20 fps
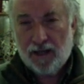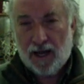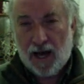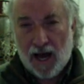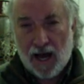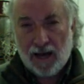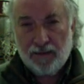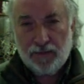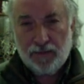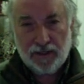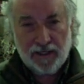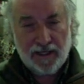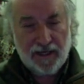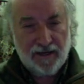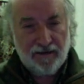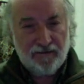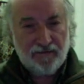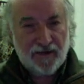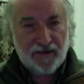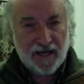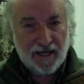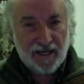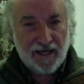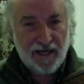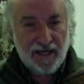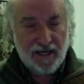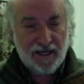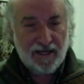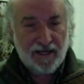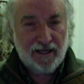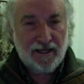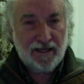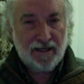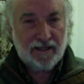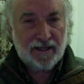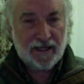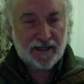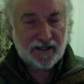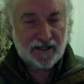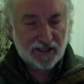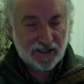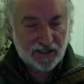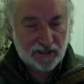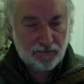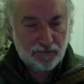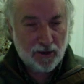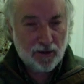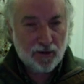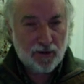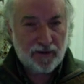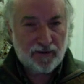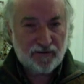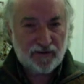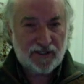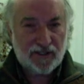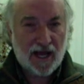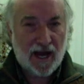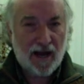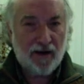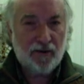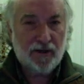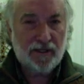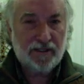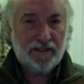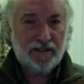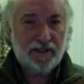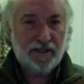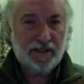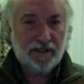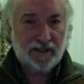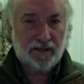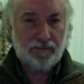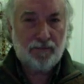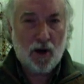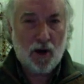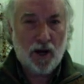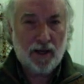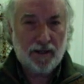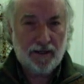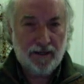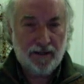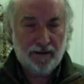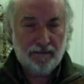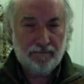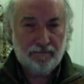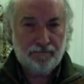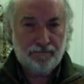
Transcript: I believe that that the spirit of Cyrus is upon him.